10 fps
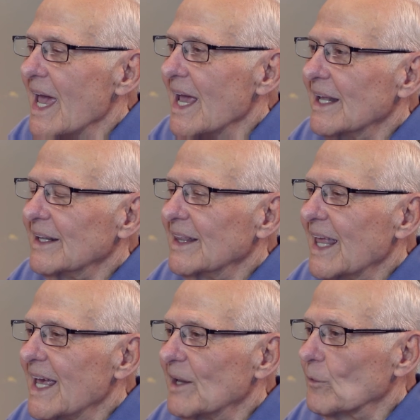
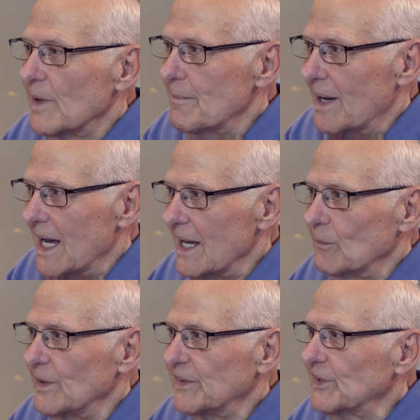and had a
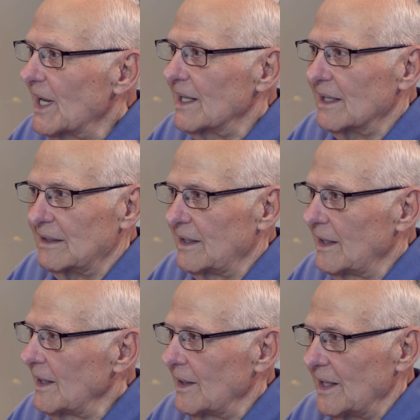ribeye, which
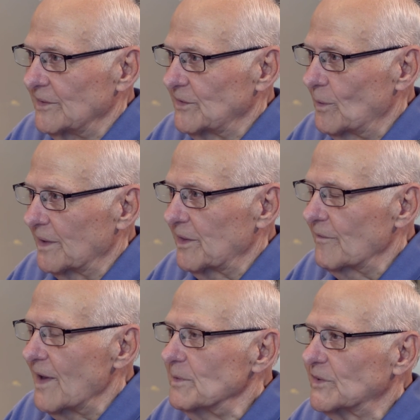is what
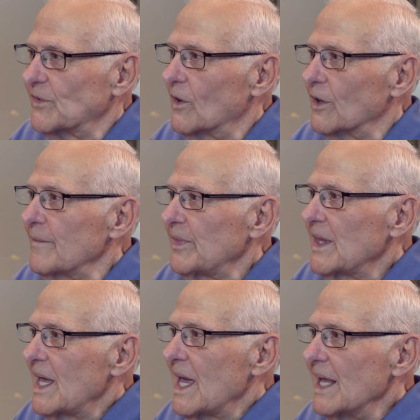they're famous for,
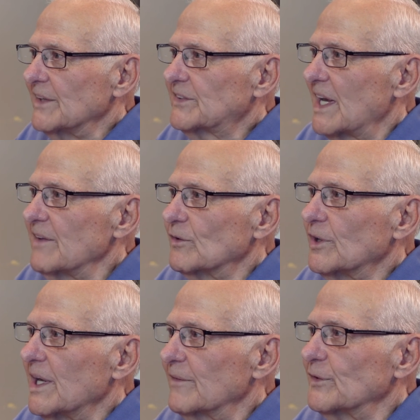and
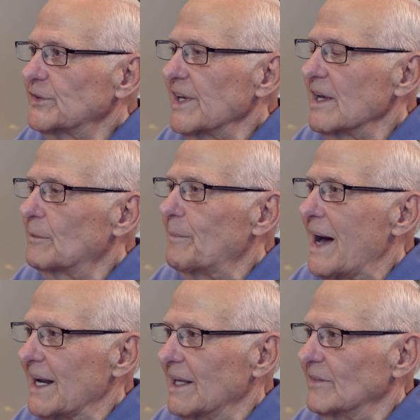savored every single
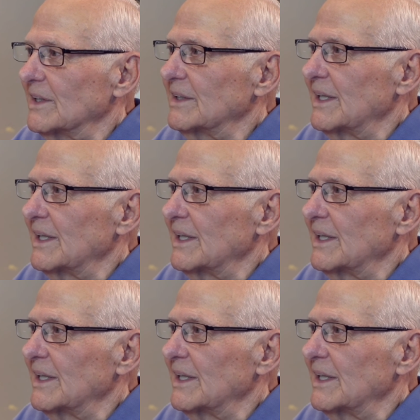bite of